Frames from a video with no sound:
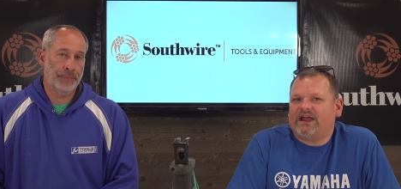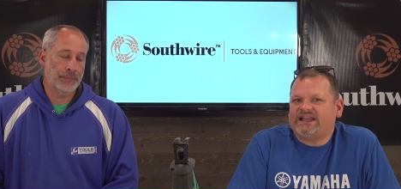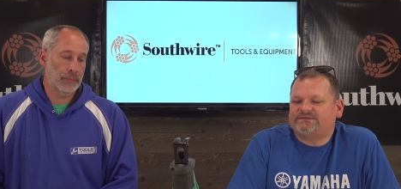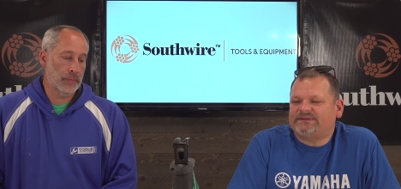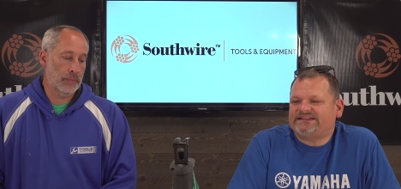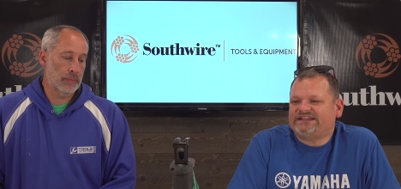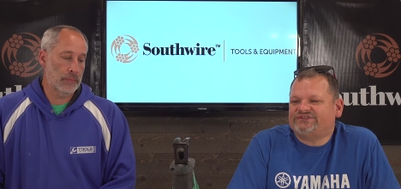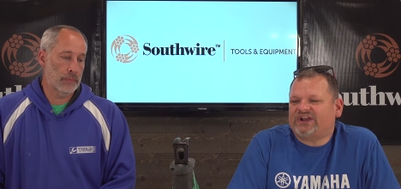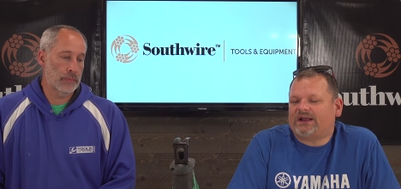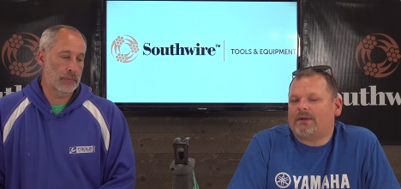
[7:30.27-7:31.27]
Speaker 1: HPT,
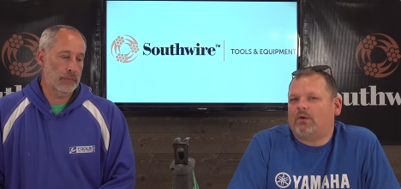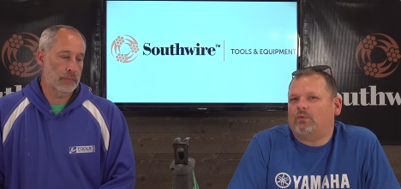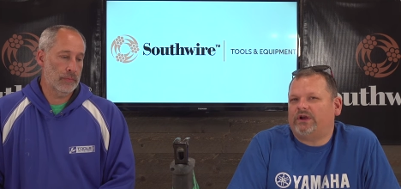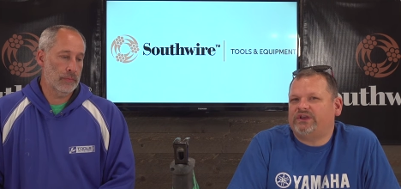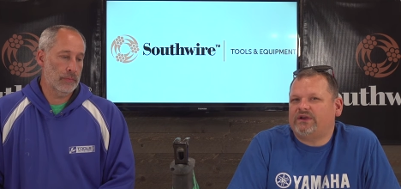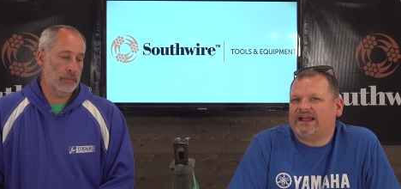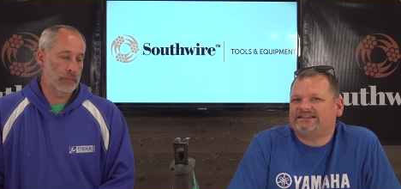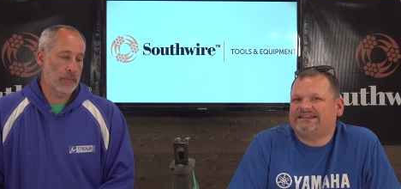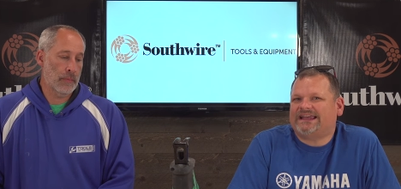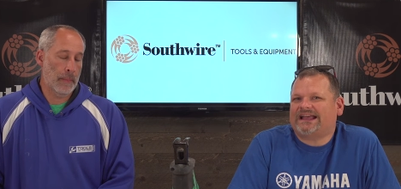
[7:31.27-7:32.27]
check them out. What do you guys
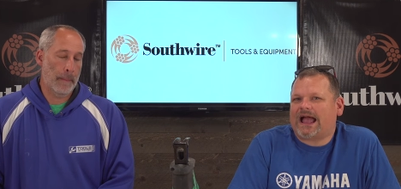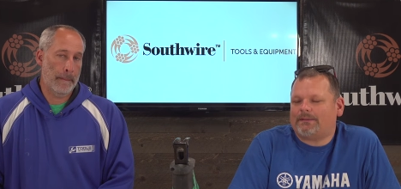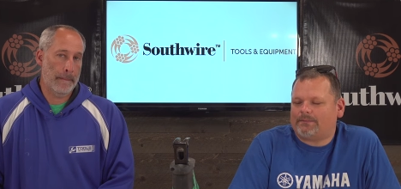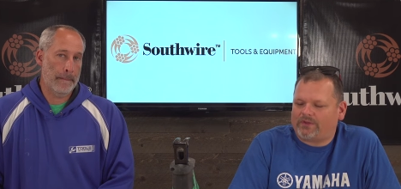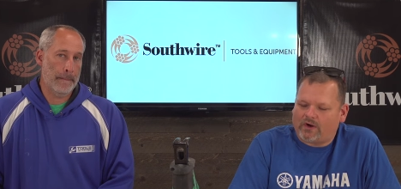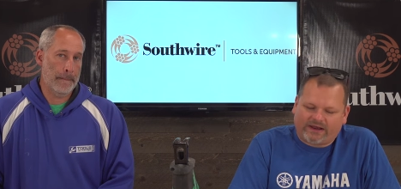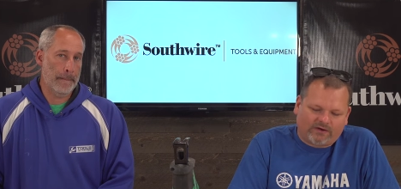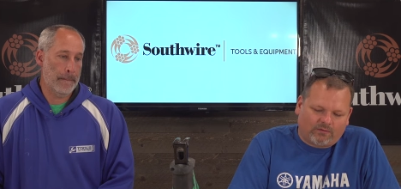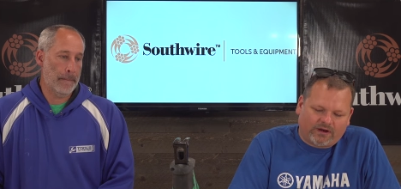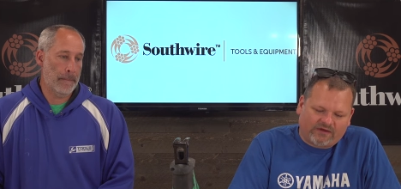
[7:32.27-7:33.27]
think? Comment below. I
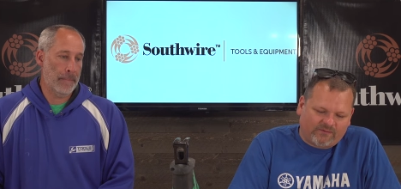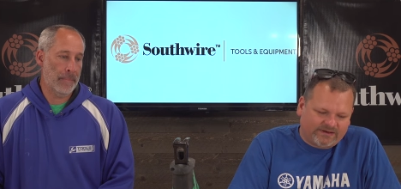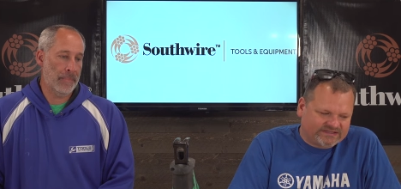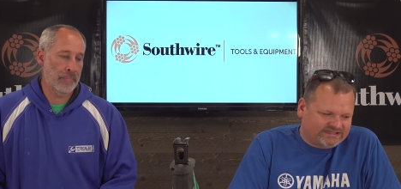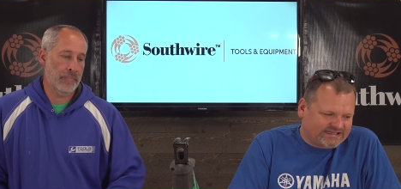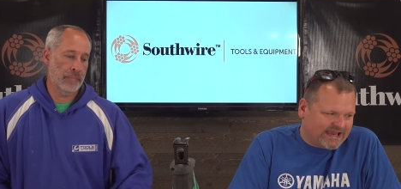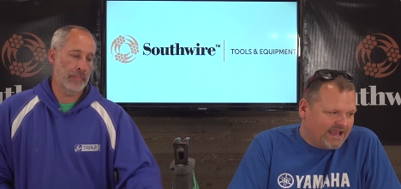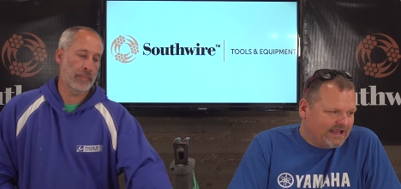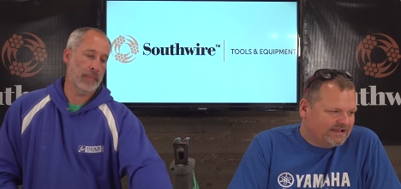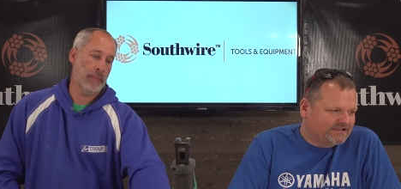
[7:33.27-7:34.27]
know what everybody's going to say.
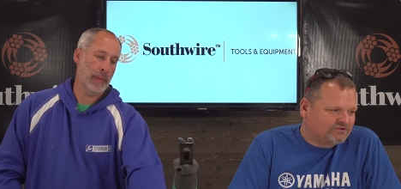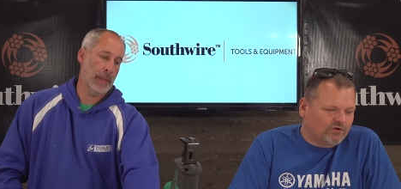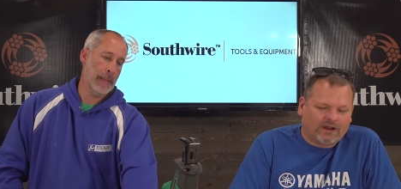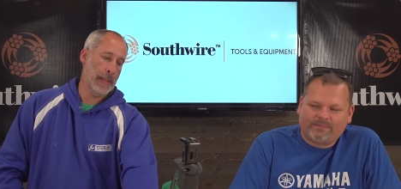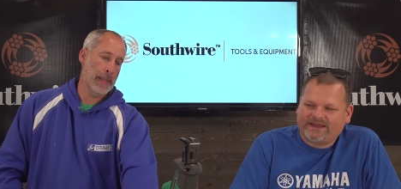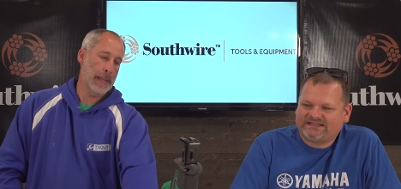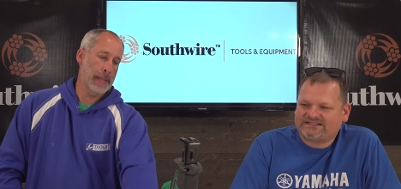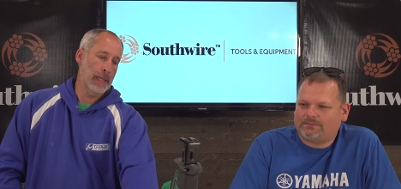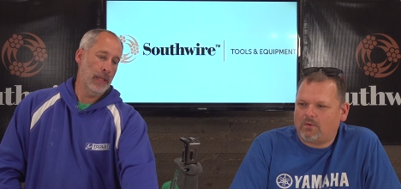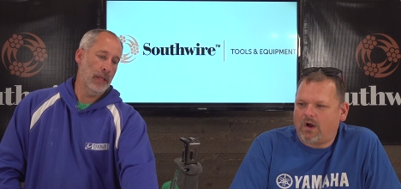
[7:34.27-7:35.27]
Let's throw it up against
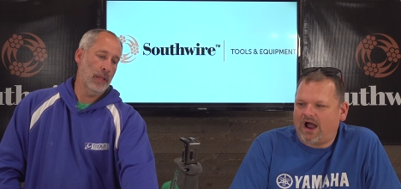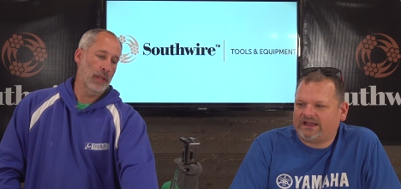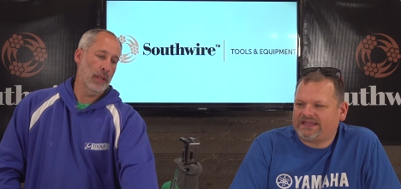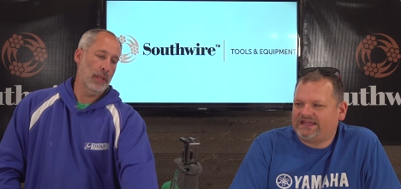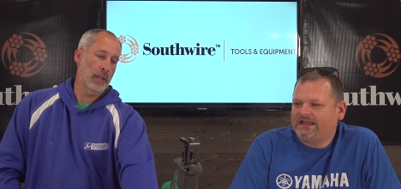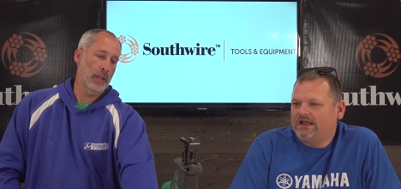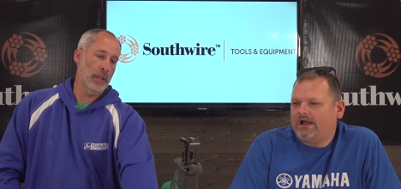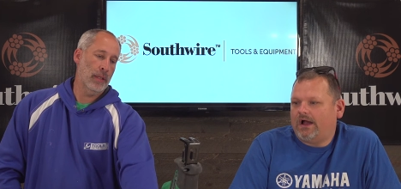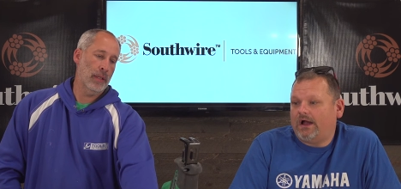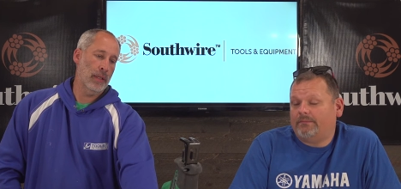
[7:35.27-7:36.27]
the Milwaukee.
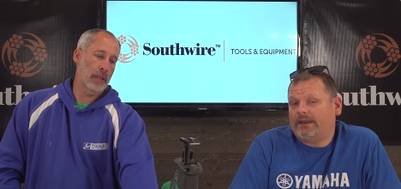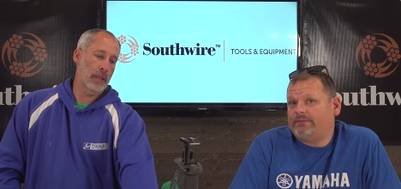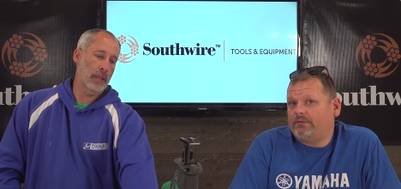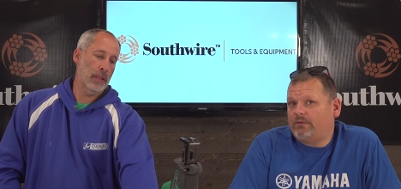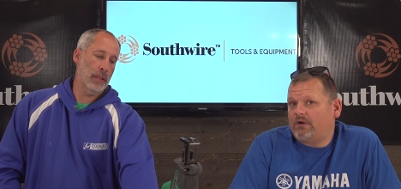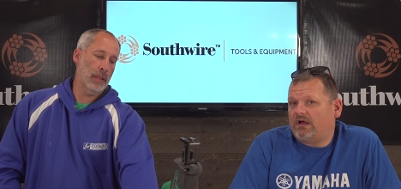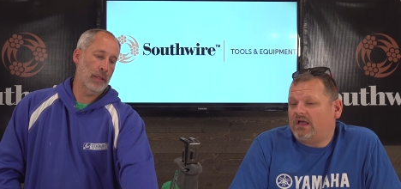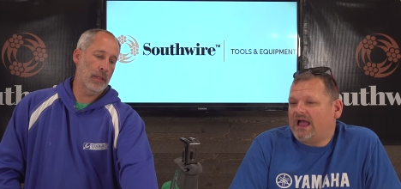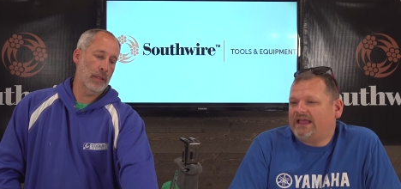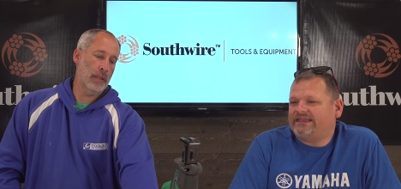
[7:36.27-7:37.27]
Uh, maybe we will.
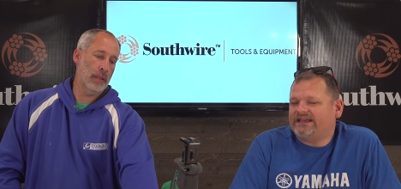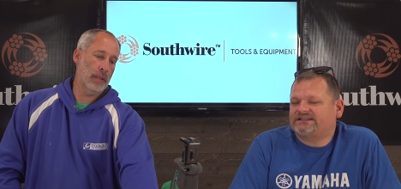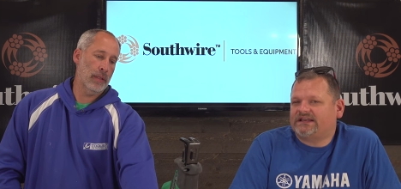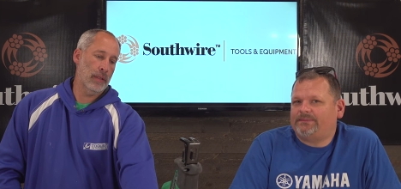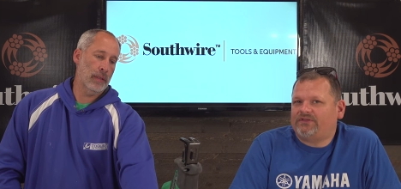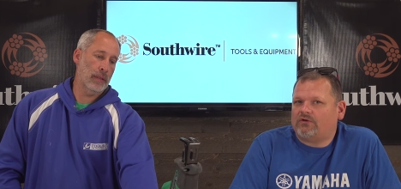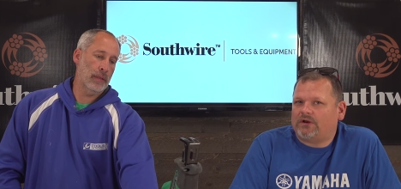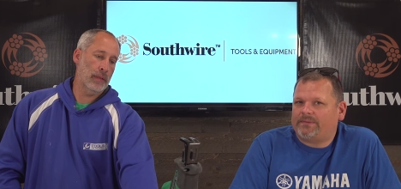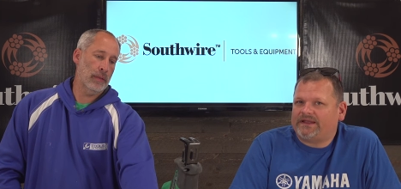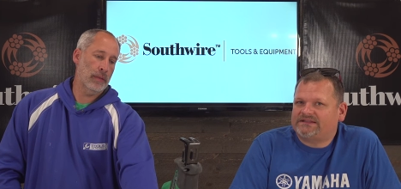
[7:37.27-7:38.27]
I think it's going to be thrown
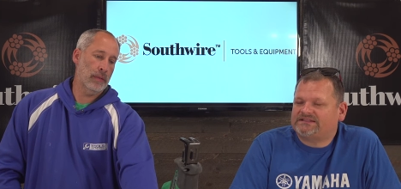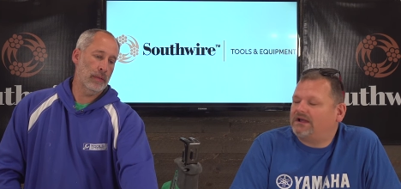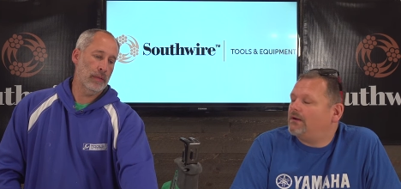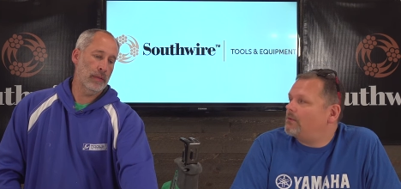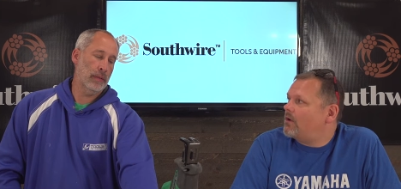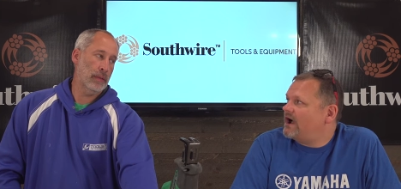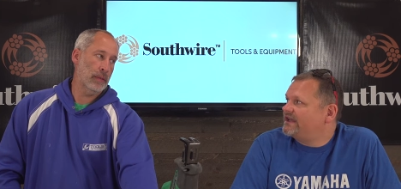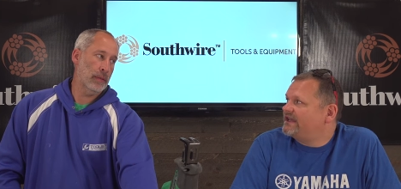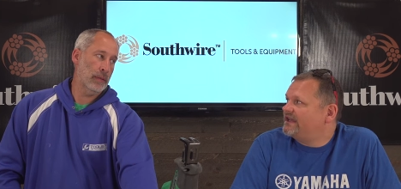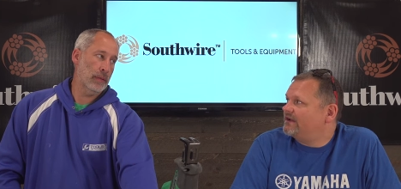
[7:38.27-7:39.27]
up against the
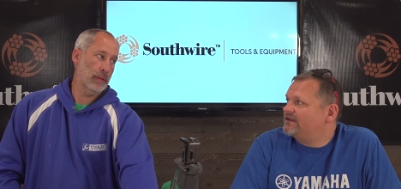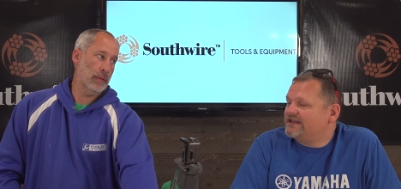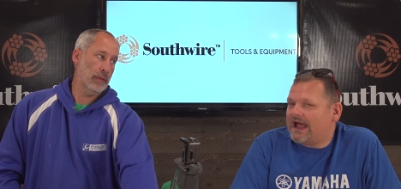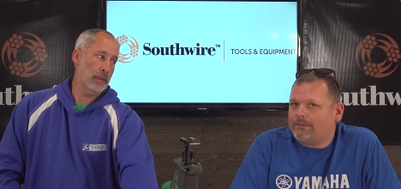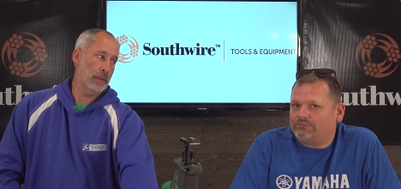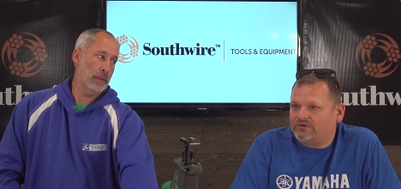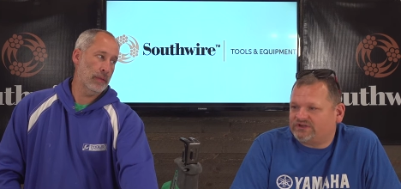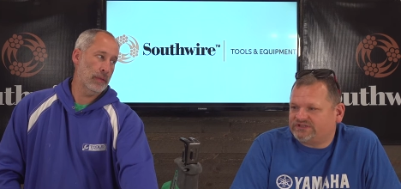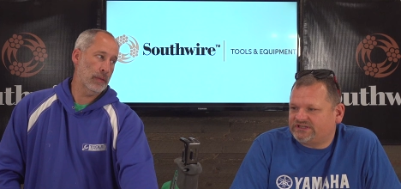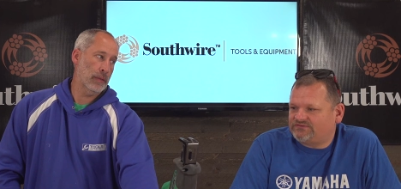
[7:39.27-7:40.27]
Milwaukee
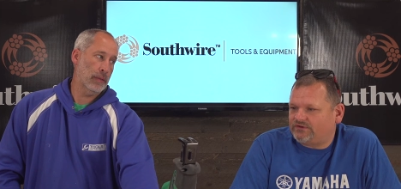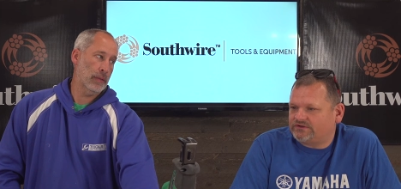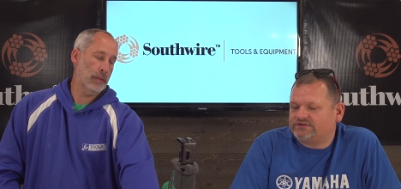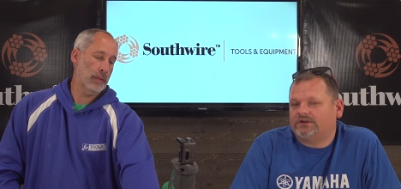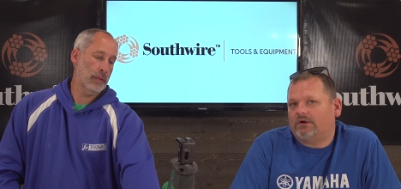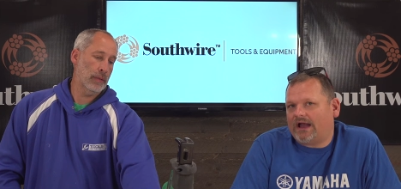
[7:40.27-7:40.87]
non-brushless version, though,